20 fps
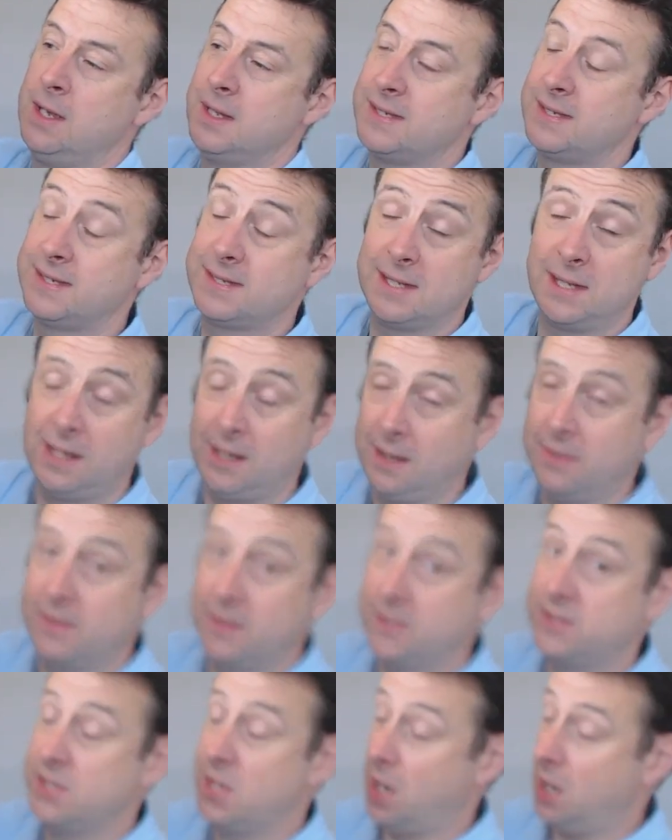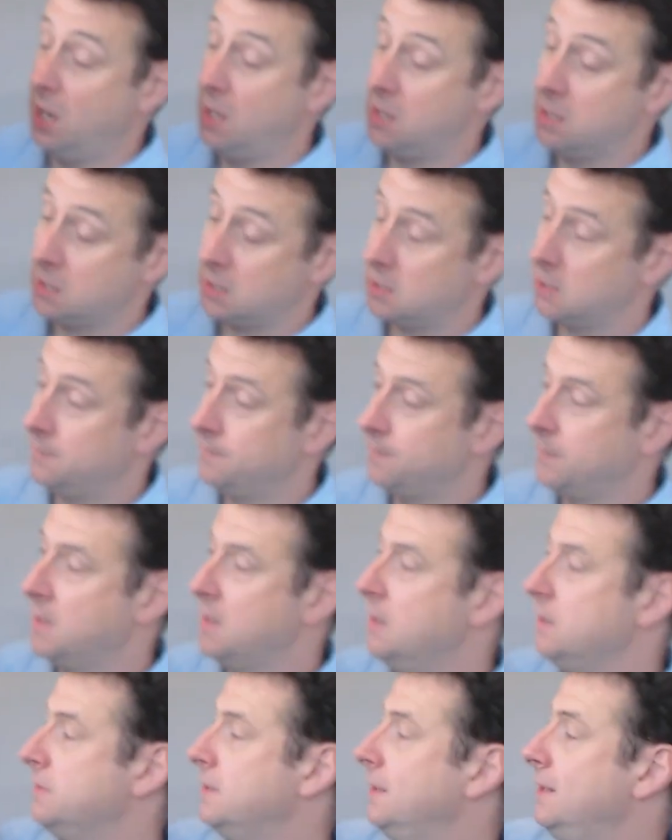Still in the dark,
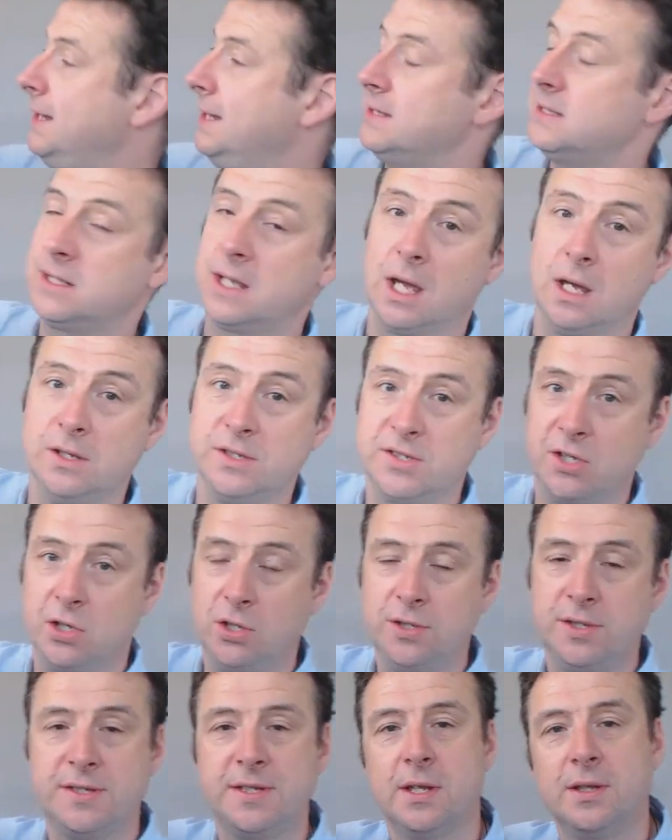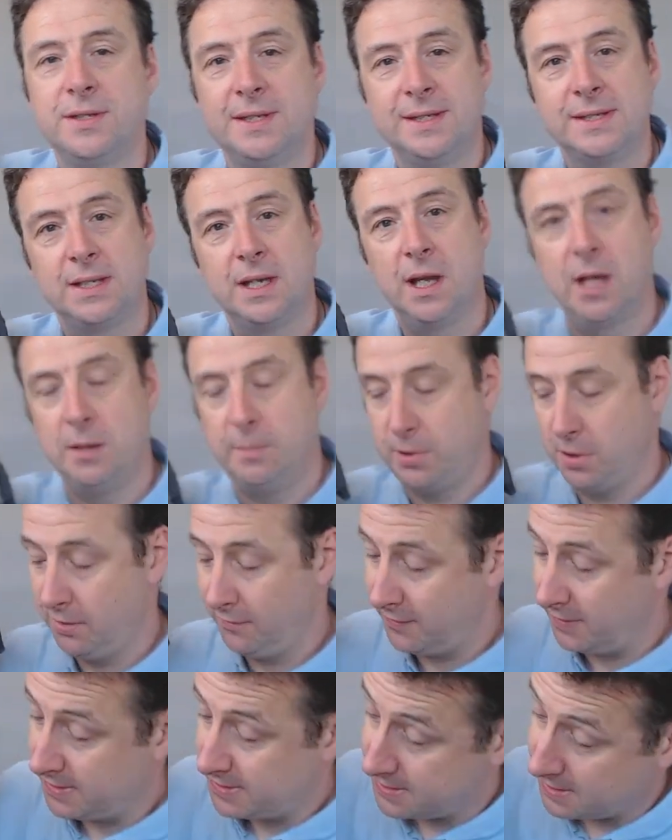the lid goes on so that it's
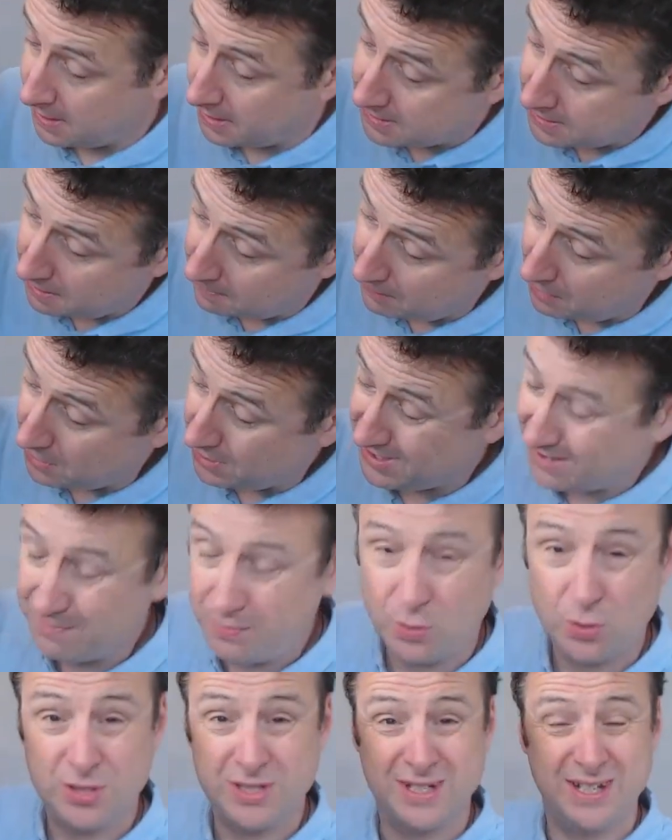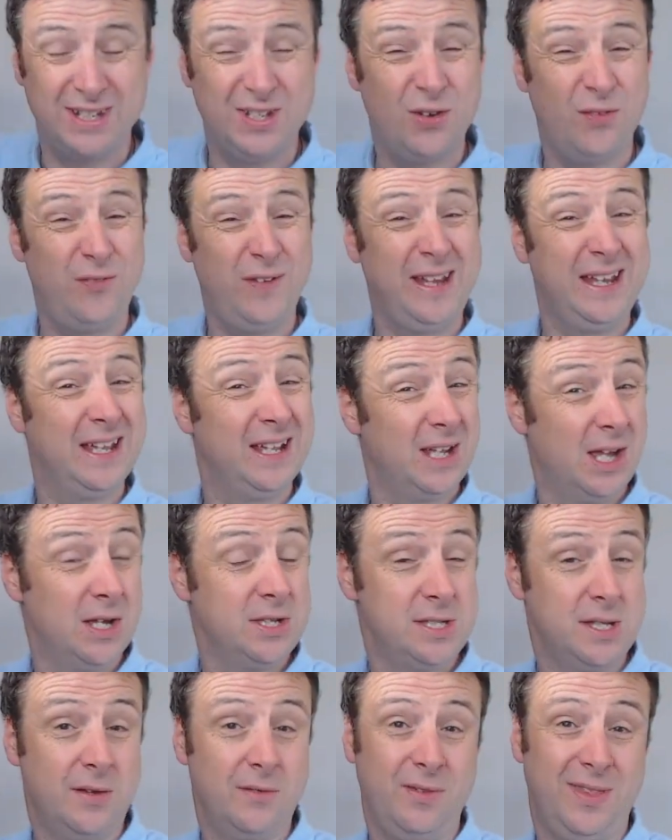lightproof inside, and most importantly, your finger
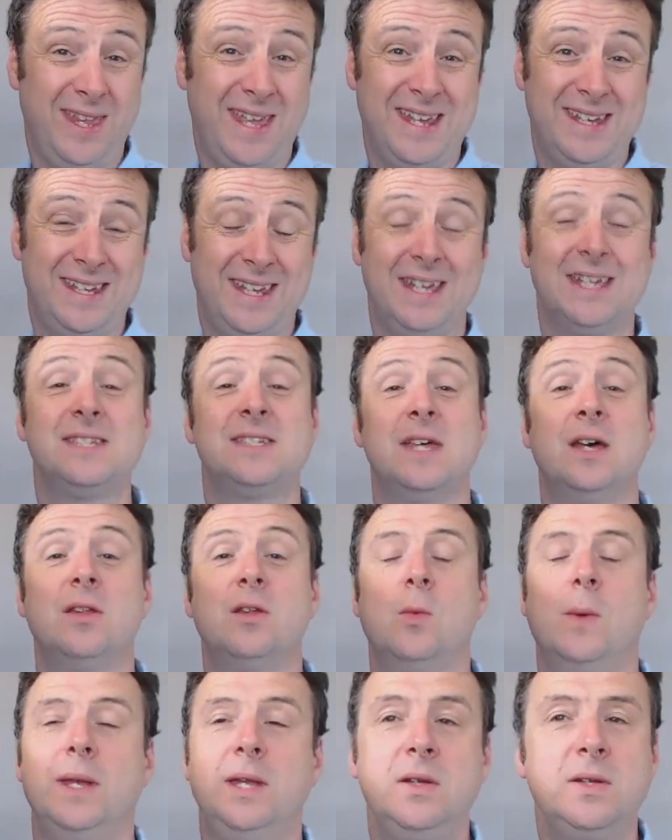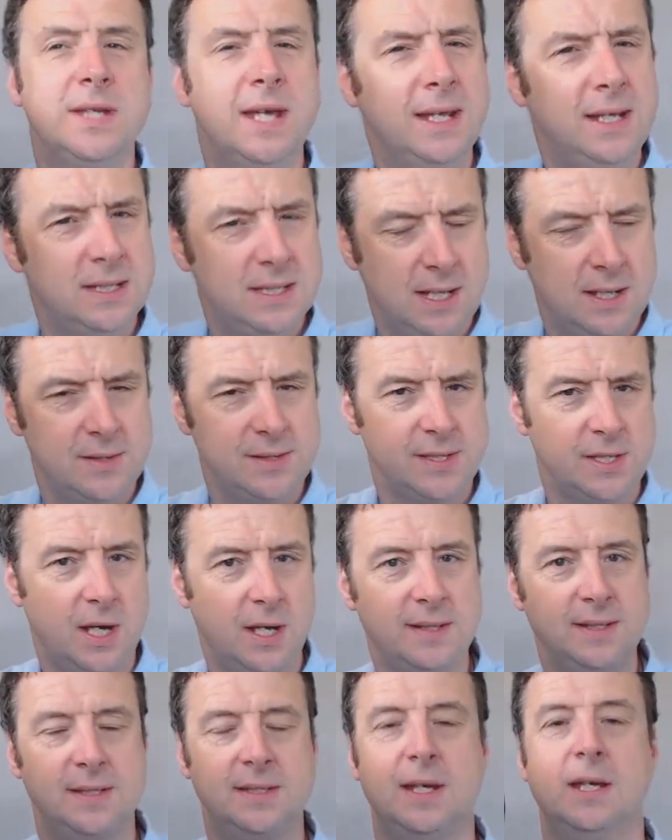goes over the end here so that when you take it
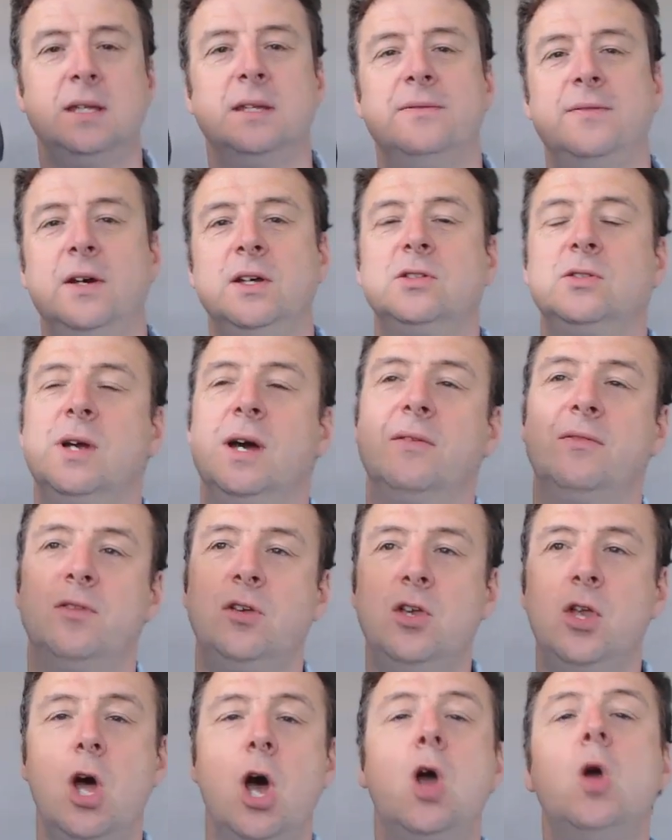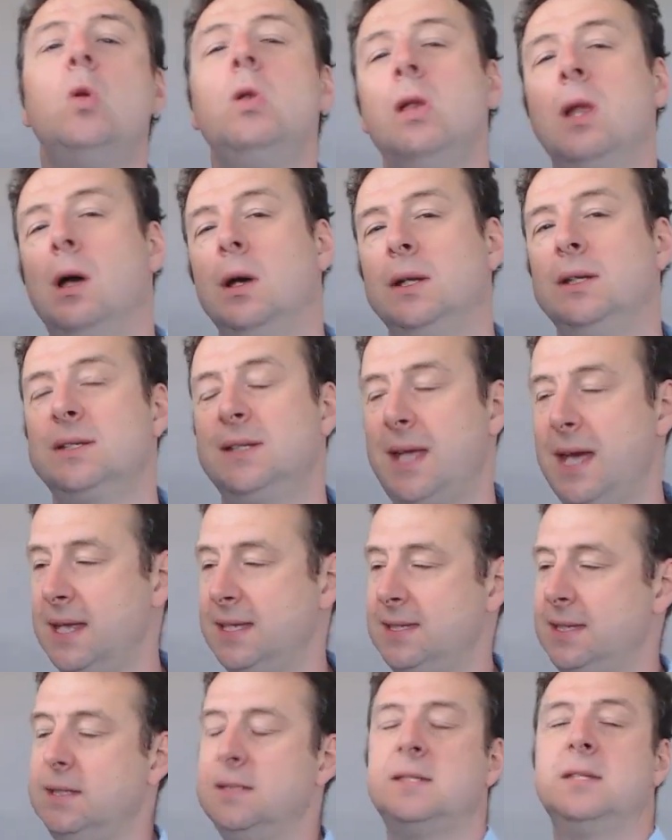outside to take the photograph, no light
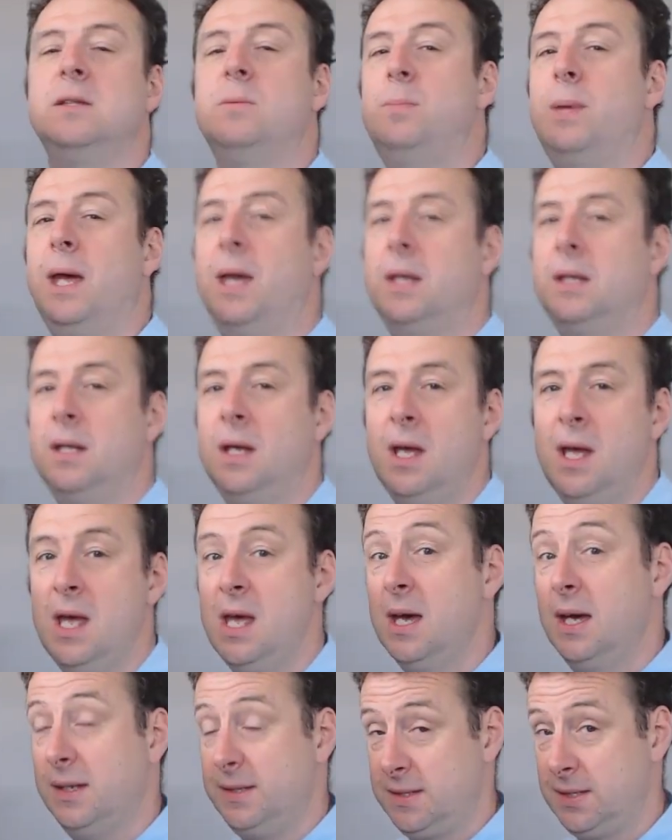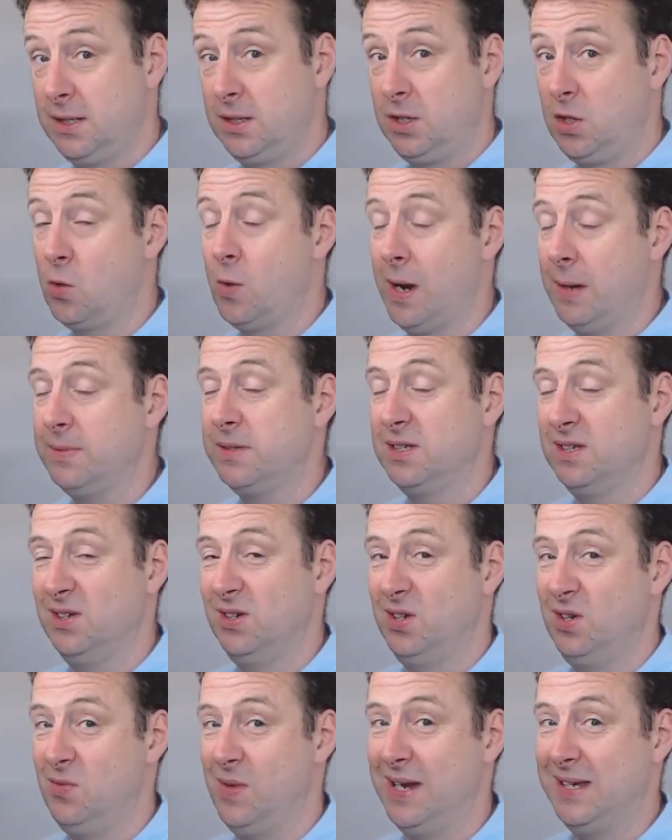gets into the bin until you're
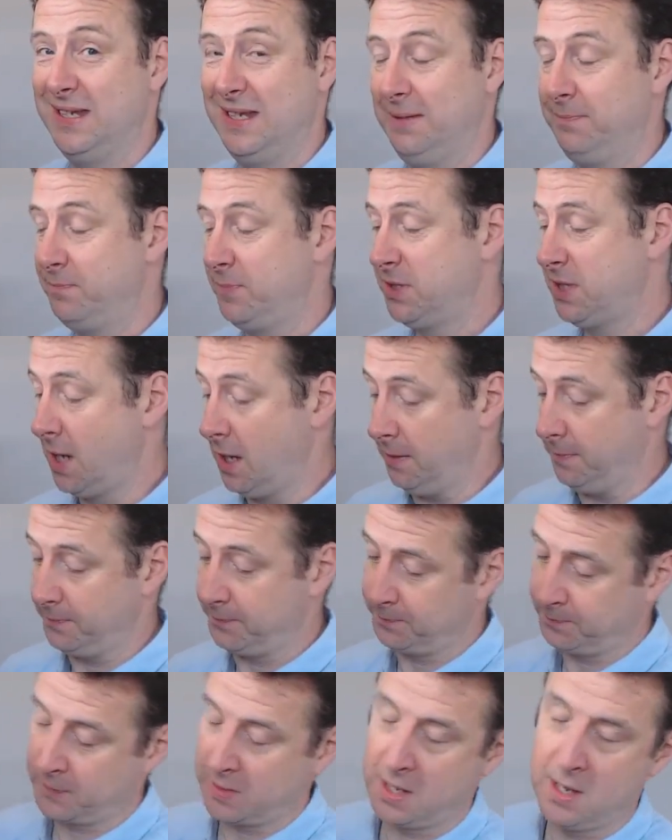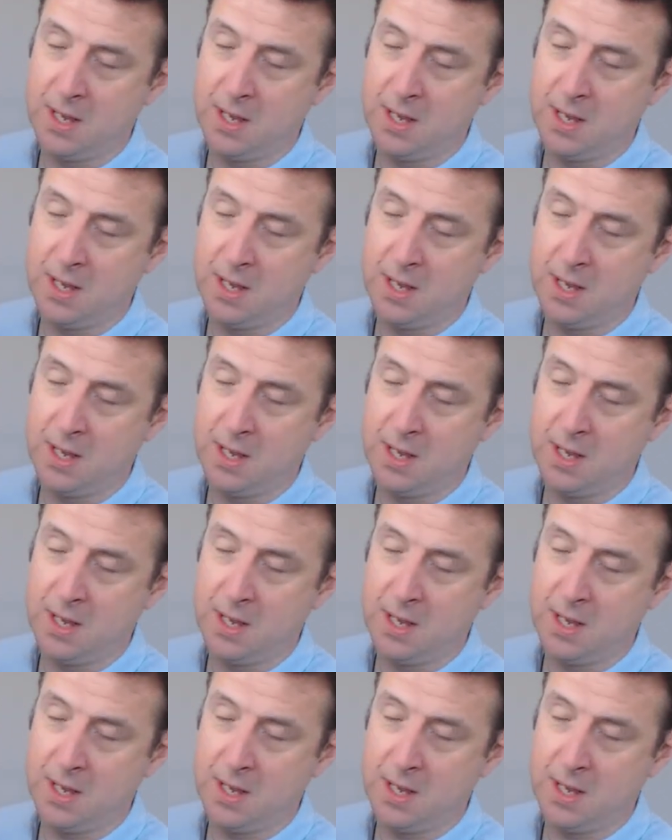absolutely ready. So,